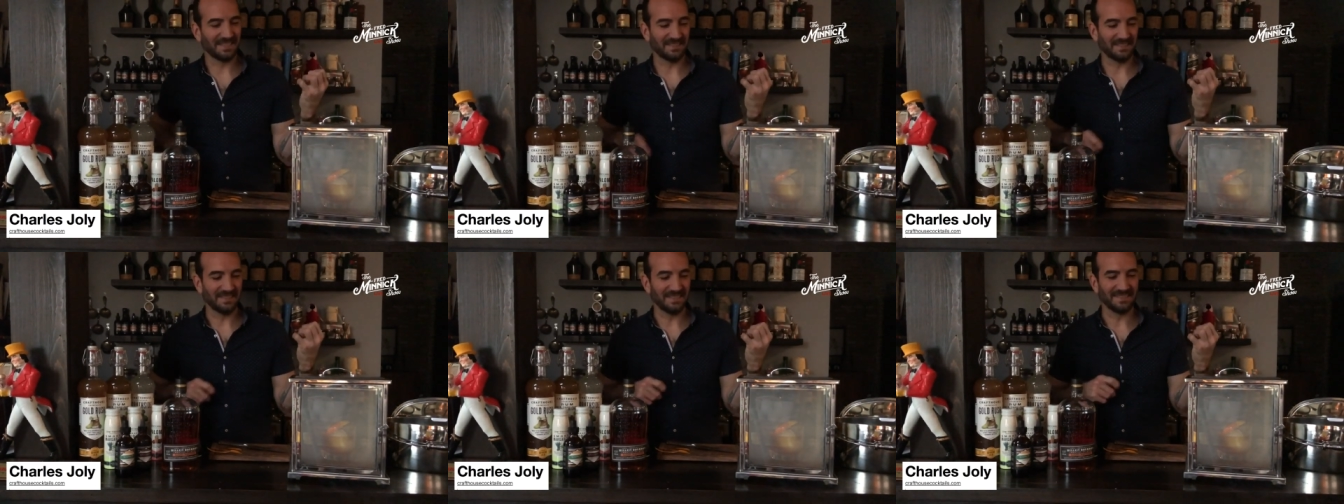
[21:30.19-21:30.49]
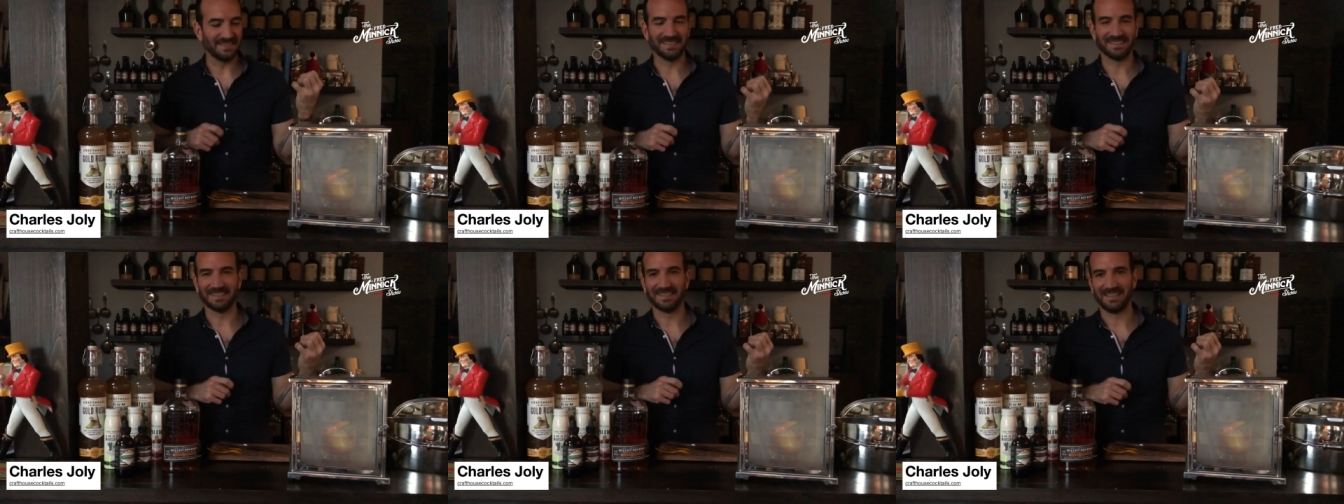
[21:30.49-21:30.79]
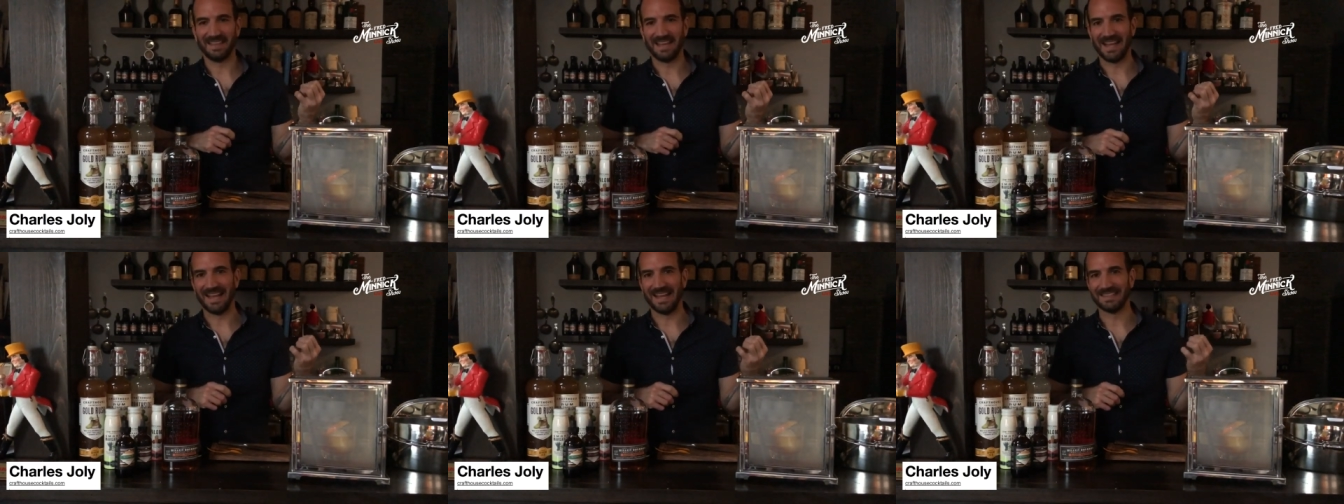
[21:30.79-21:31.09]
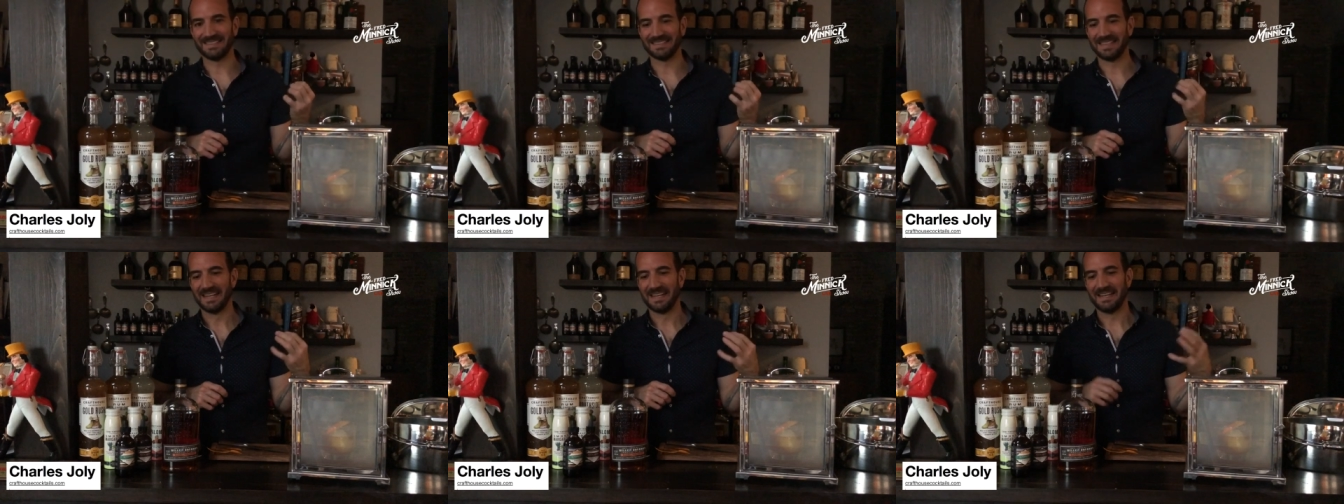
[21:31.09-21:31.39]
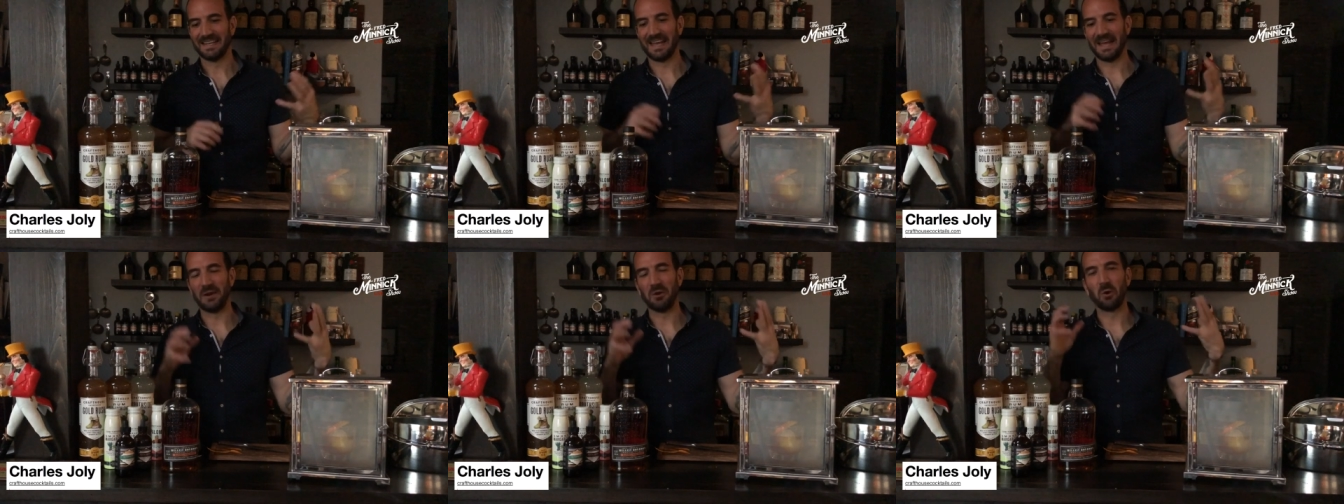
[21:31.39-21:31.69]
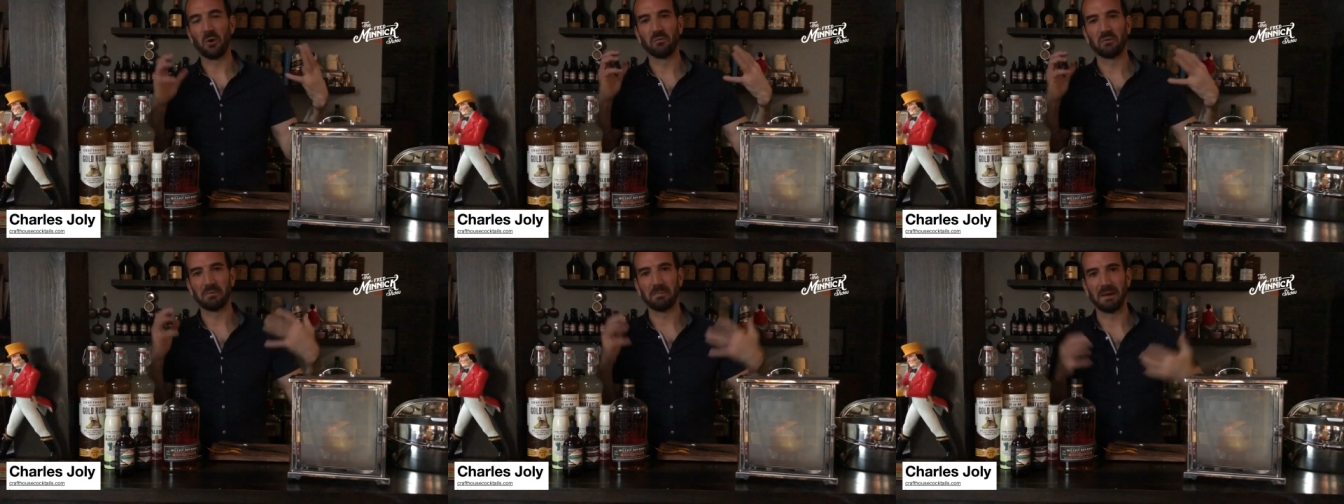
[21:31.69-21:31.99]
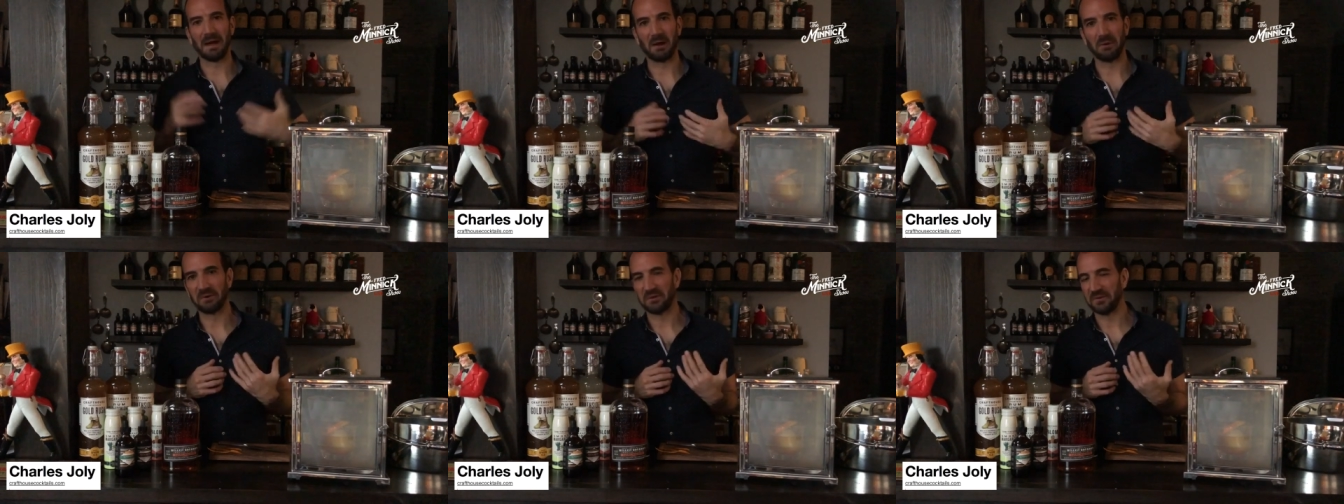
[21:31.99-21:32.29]
cling to the glass, not
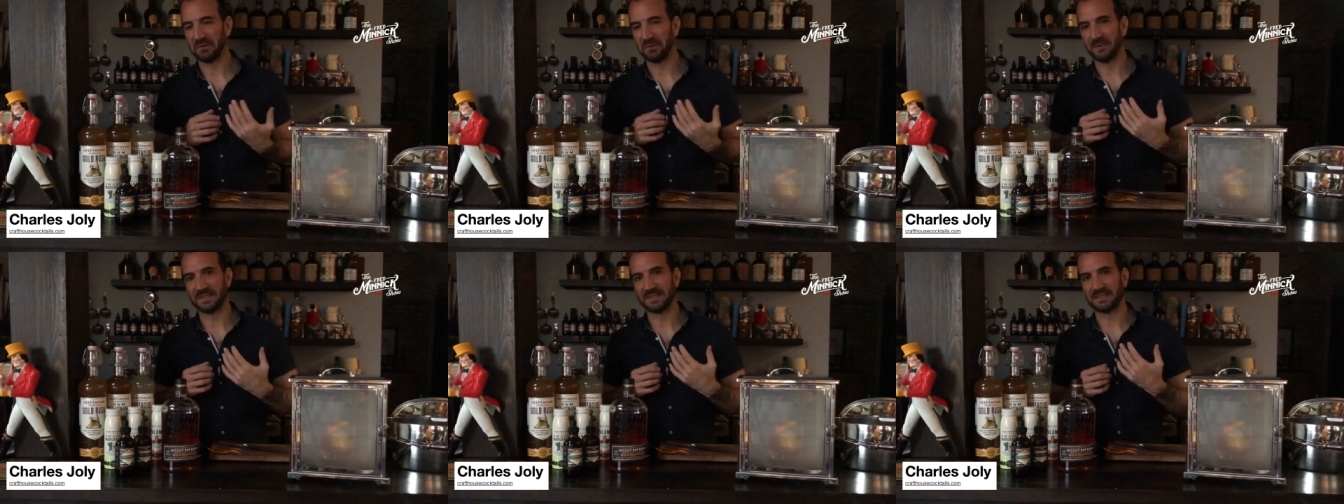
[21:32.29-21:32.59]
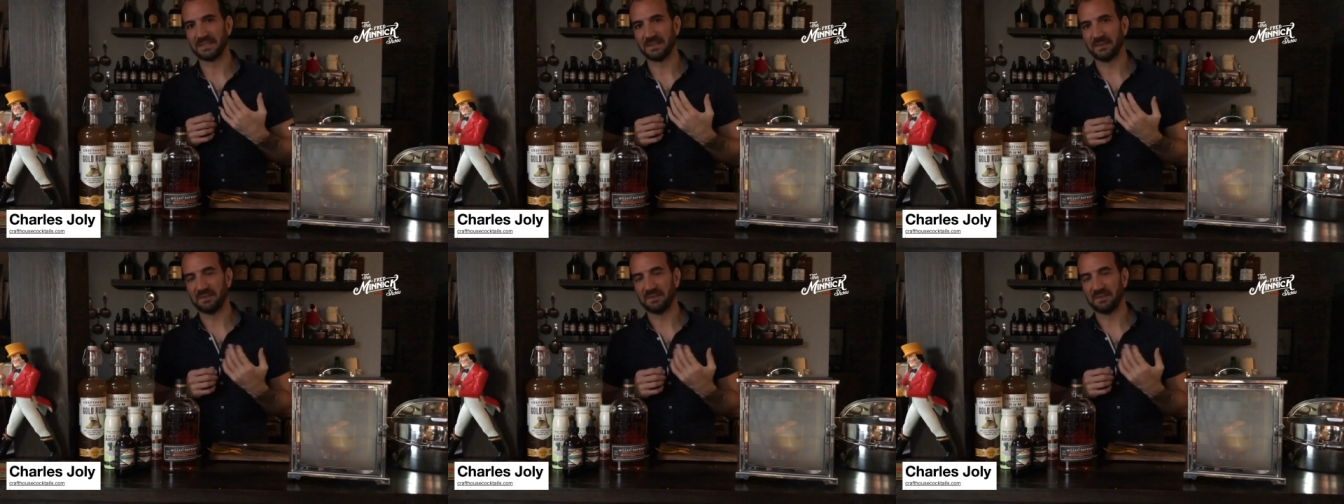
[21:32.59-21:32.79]
overpower the whiskey.